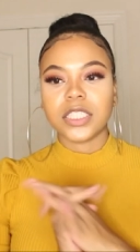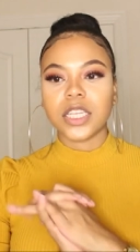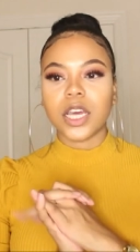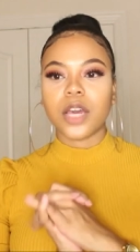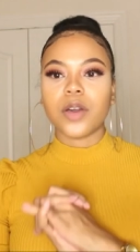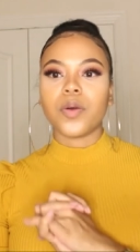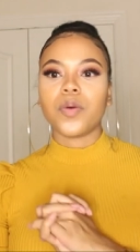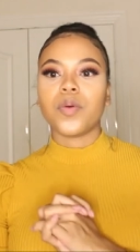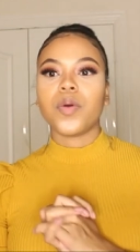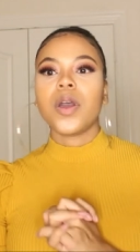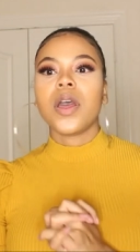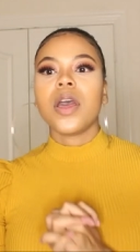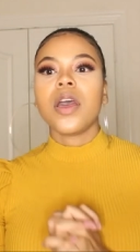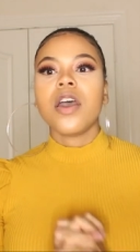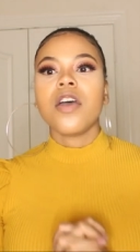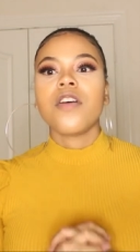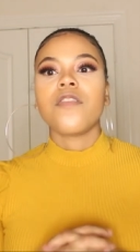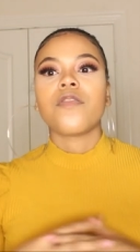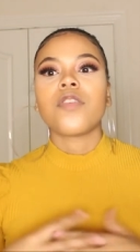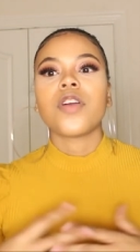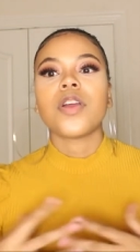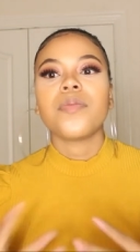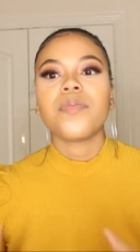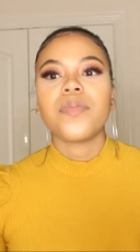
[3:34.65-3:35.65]
So
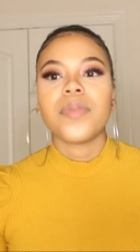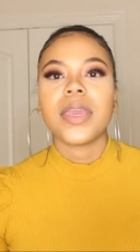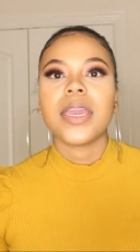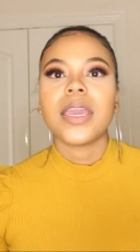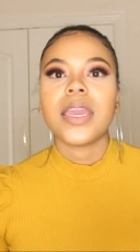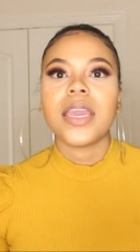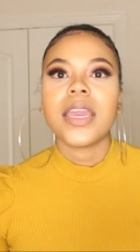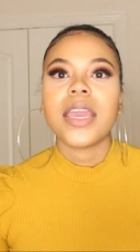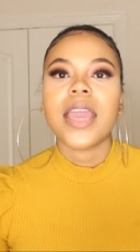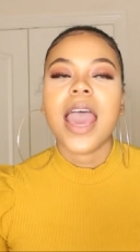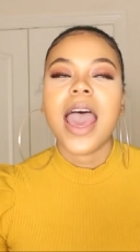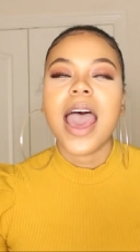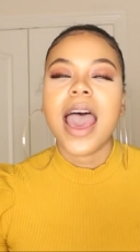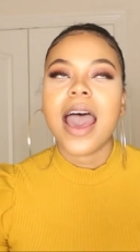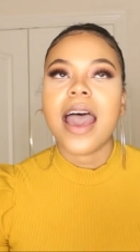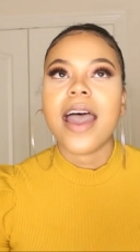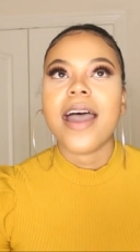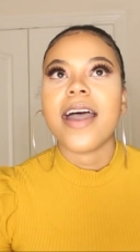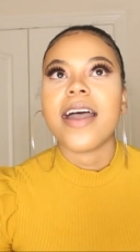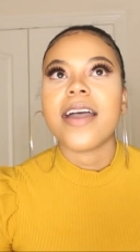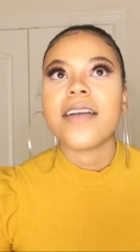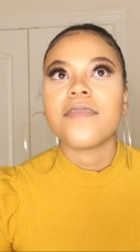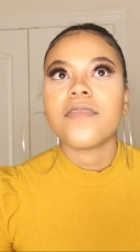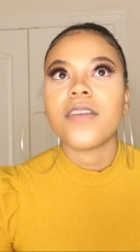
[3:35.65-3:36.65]
for me,
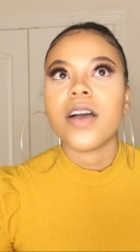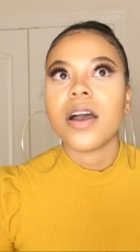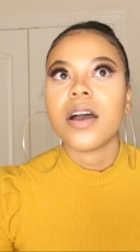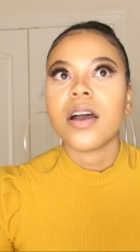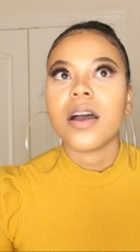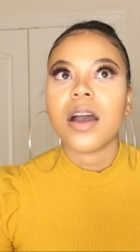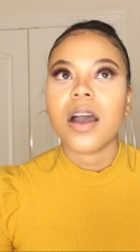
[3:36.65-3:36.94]
I've